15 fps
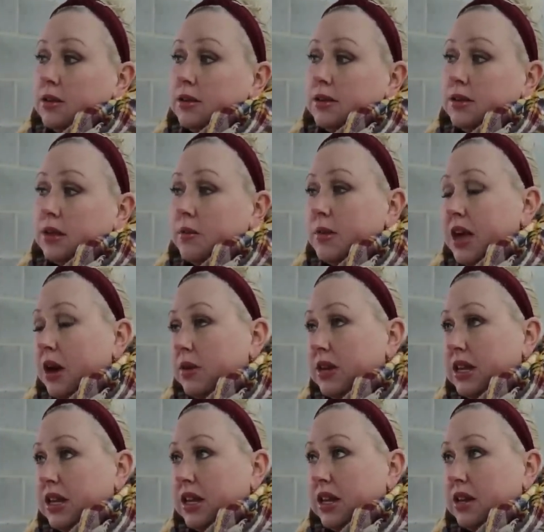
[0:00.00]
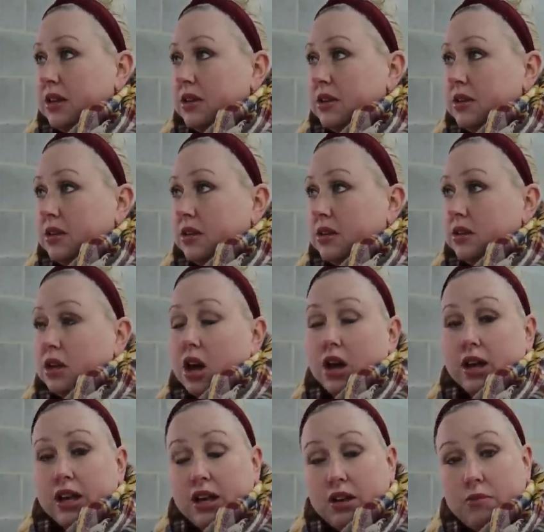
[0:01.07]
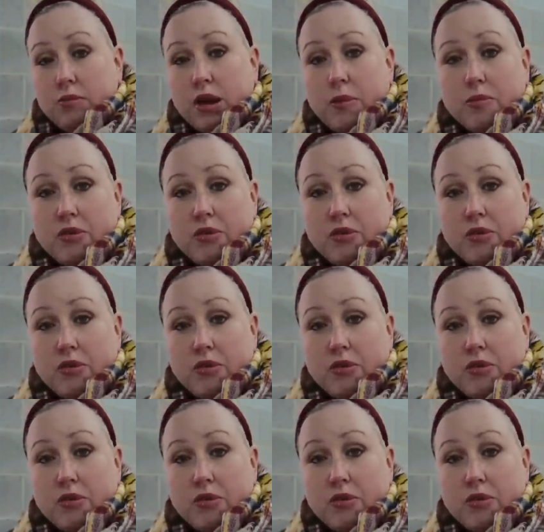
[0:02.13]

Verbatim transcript: somehow he can lock in my